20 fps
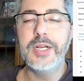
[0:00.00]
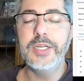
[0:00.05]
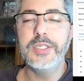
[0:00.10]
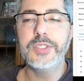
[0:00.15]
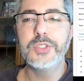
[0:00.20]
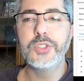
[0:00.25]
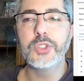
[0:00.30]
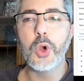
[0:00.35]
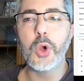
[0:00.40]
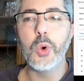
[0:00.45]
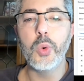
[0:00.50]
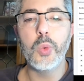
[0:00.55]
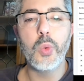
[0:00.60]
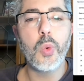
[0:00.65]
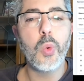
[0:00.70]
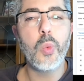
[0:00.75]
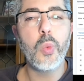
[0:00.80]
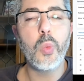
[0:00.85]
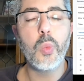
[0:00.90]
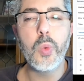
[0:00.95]

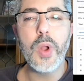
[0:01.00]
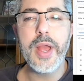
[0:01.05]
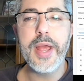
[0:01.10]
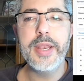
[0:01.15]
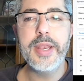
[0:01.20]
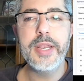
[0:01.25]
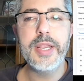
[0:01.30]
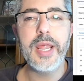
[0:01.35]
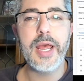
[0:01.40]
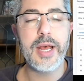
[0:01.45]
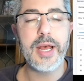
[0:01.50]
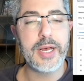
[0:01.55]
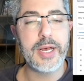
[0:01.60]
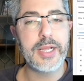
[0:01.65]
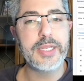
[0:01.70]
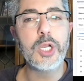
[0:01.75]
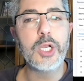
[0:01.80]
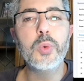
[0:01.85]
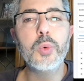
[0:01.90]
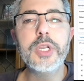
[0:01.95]
So when
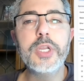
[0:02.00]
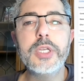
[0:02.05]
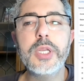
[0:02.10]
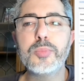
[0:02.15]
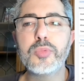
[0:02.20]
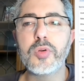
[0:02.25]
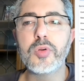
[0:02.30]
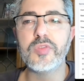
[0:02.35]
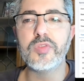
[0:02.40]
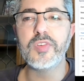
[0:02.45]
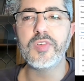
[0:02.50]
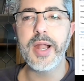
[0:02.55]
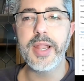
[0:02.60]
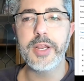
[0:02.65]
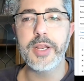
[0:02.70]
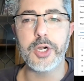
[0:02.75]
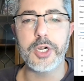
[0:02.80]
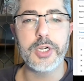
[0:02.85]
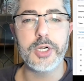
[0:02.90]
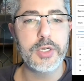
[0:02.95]
a liquidity
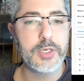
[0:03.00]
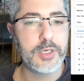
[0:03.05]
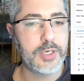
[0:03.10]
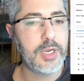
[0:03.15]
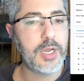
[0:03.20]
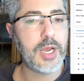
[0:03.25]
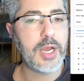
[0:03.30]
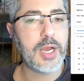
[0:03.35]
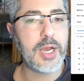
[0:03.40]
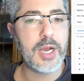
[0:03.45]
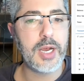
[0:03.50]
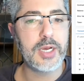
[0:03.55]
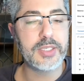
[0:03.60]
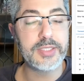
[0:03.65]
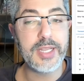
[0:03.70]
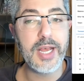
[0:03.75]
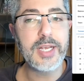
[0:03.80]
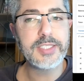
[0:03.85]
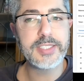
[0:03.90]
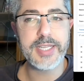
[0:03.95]
provider
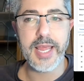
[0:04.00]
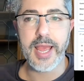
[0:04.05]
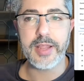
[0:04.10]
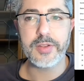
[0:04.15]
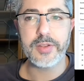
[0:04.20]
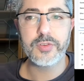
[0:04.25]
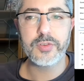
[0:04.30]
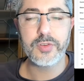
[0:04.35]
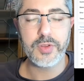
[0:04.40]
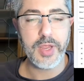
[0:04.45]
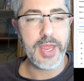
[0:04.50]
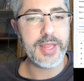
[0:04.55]
does that,